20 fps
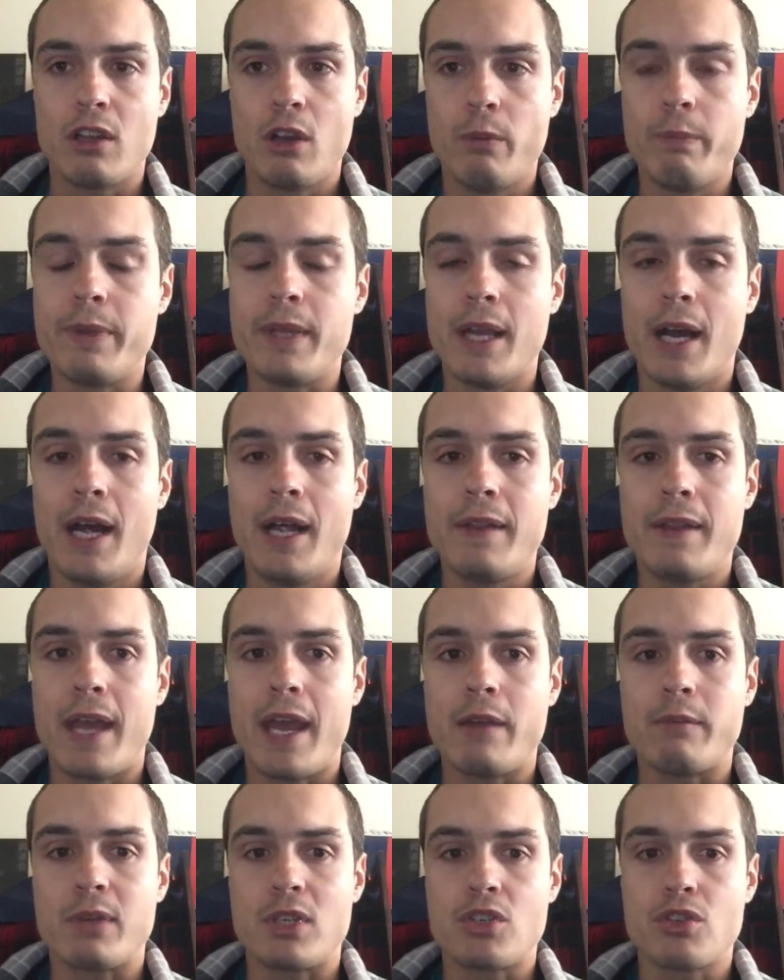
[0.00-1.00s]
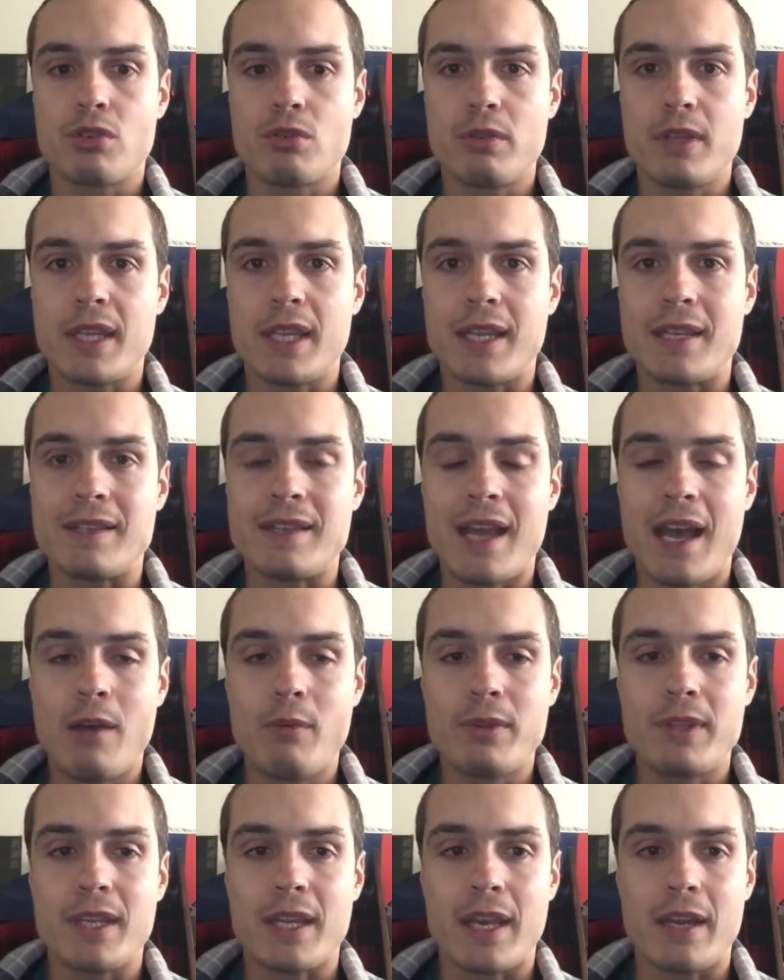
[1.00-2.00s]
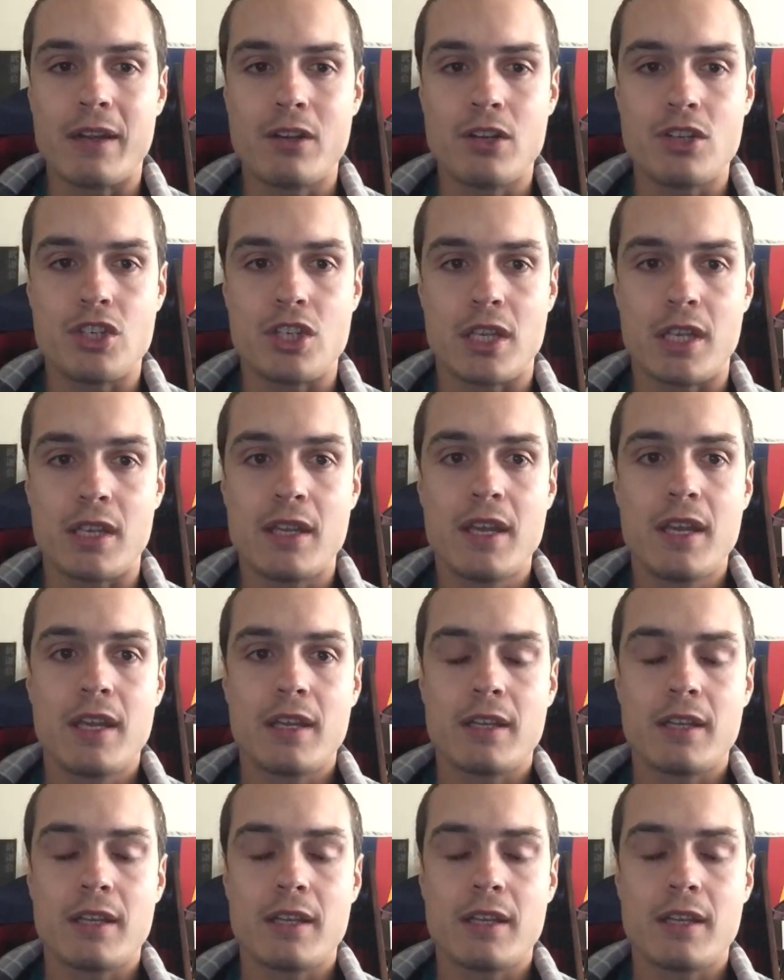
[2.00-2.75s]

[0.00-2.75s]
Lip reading: go beyond that, we truly get down with the energy.